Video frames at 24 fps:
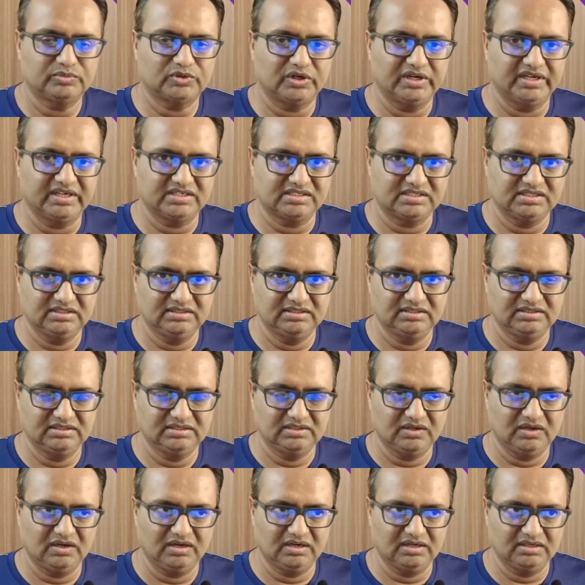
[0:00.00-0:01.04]
production
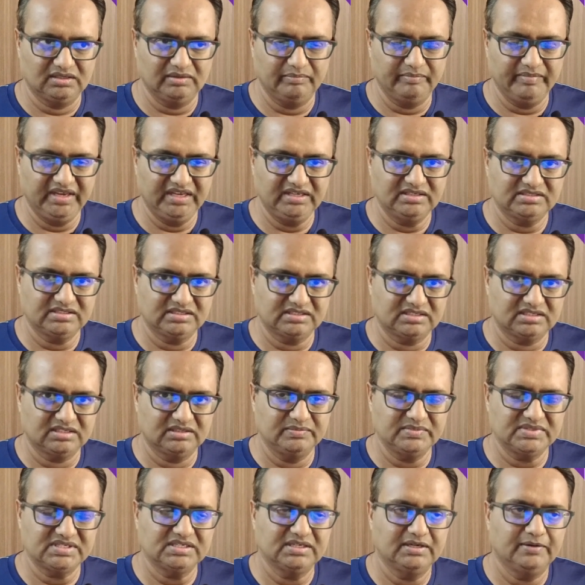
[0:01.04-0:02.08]
or the main
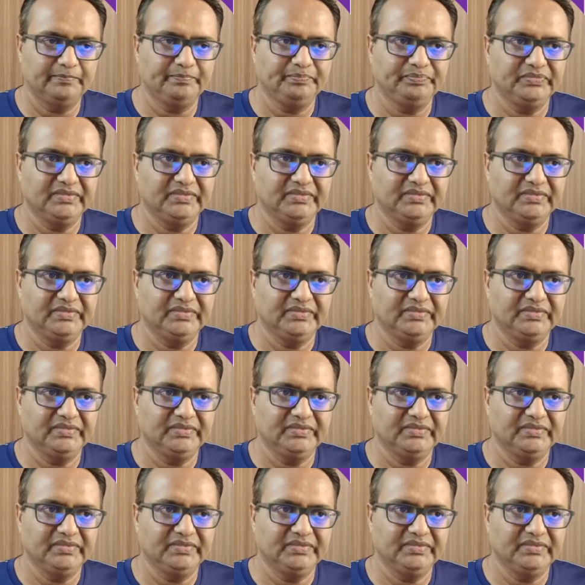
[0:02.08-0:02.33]
systems.